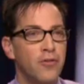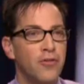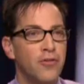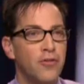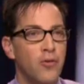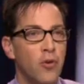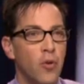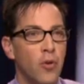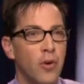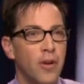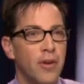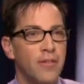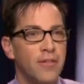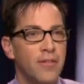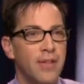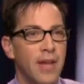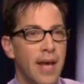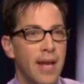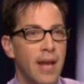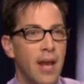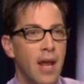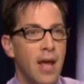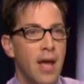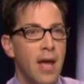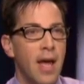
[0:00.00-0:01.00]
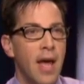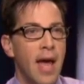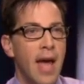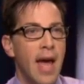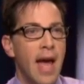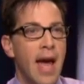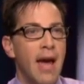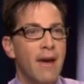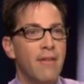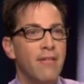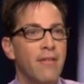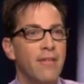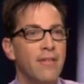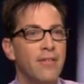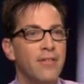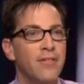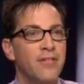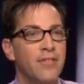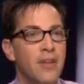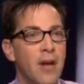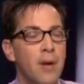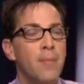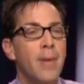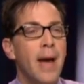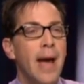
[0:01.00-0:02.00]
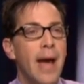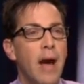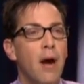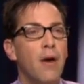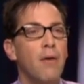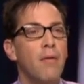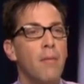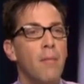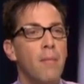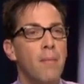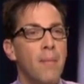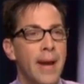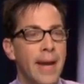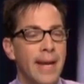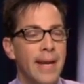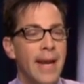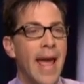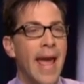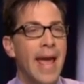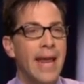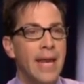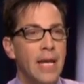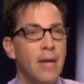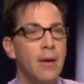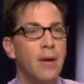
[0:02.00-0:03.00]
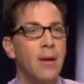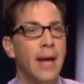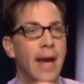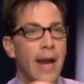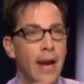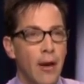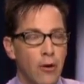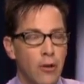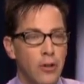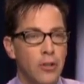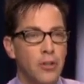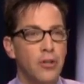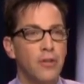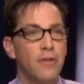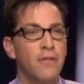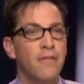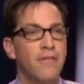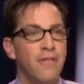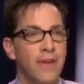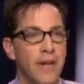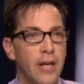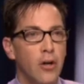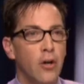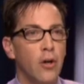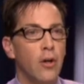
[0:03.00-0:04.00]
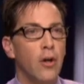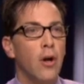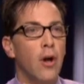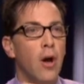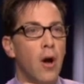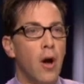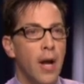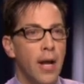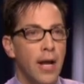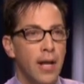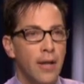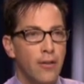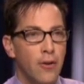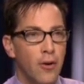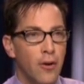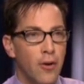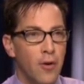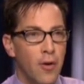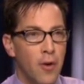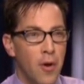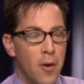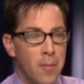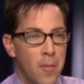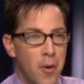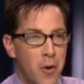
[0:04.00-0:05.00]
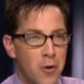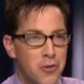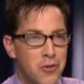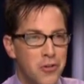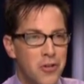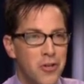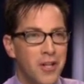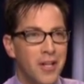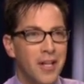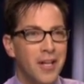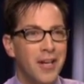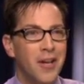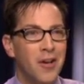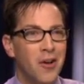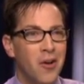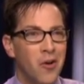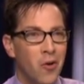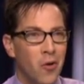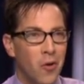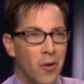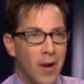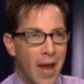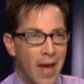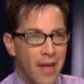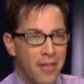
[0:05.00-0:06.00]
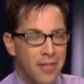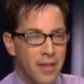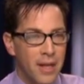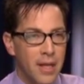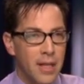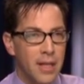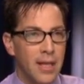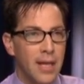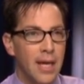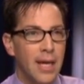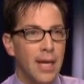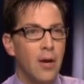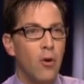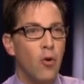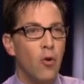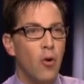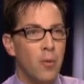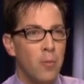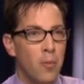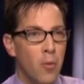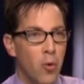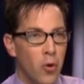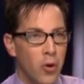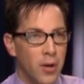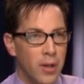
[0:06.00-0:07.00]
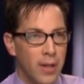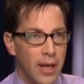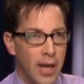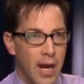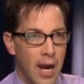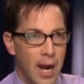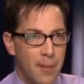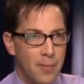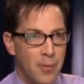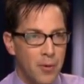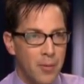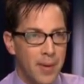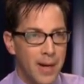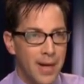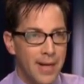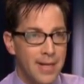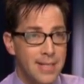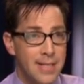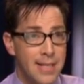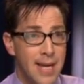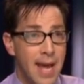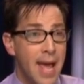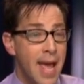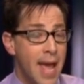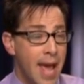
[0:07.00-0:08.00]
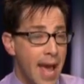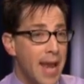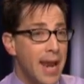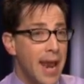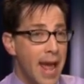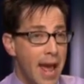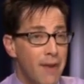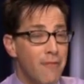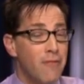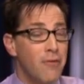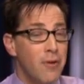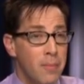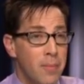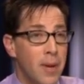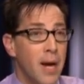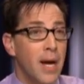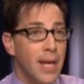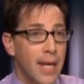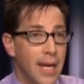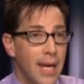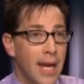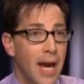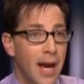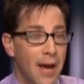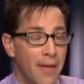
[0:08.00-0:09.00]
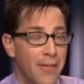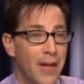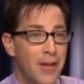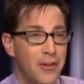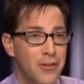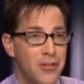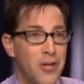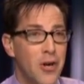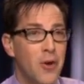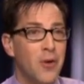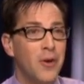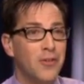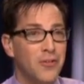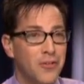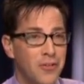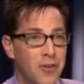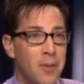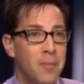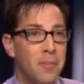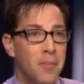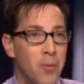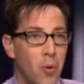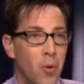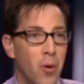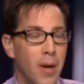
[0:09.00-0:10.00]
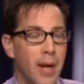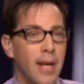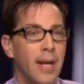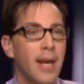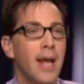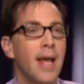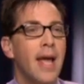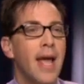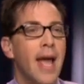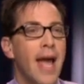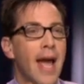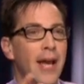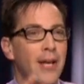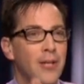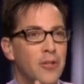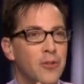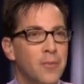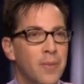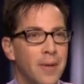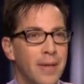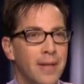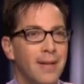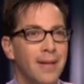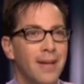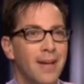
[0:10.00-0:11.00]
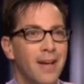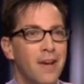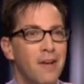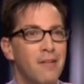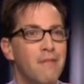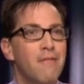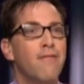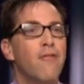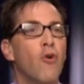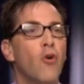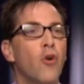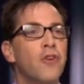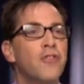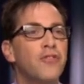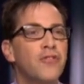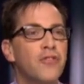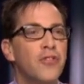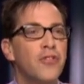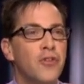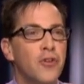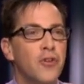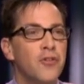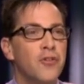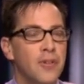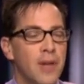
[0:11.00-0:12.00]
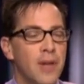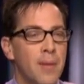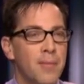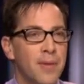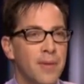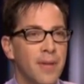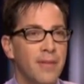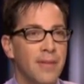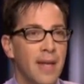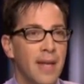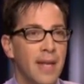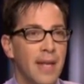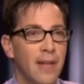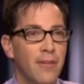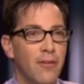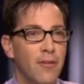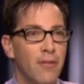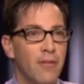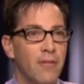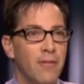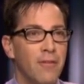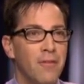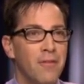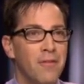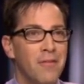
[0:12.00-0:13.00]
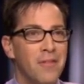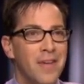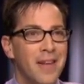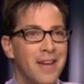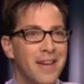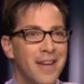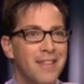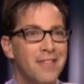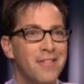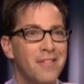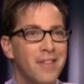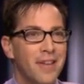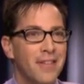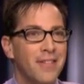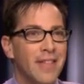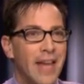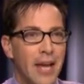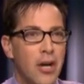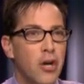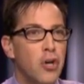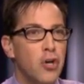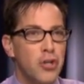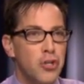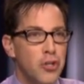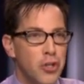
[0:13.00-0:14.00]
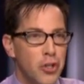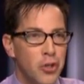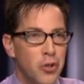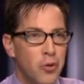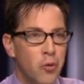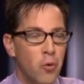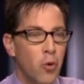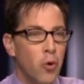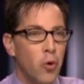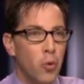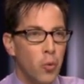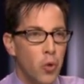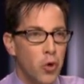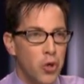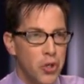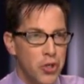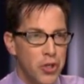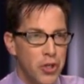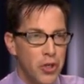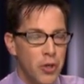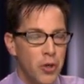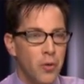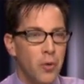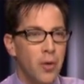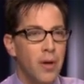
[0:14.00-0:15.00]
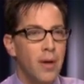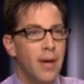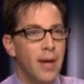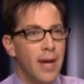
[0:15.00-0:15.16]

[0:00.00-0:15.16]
stories that have somehow made any character feel either emotionally or ethically or morally compromised. And everybody on that show at some point has been forced to do something that either they didn't think they could do or would do